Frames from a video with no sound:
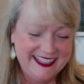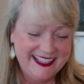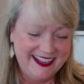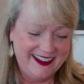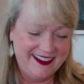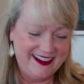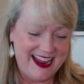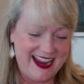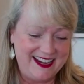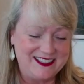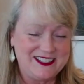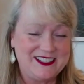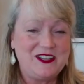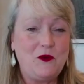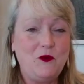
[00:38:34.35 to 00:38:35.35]
All right.
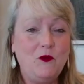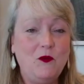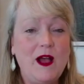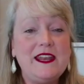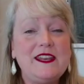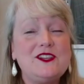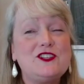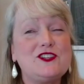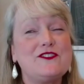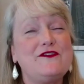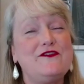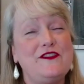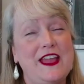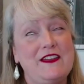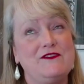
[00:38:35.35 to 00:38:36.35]
What is your
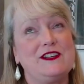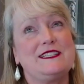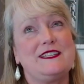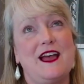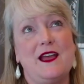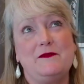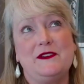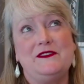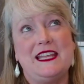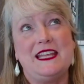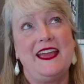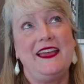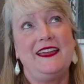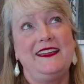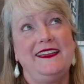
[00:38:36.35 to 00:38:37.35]
favorite time of day?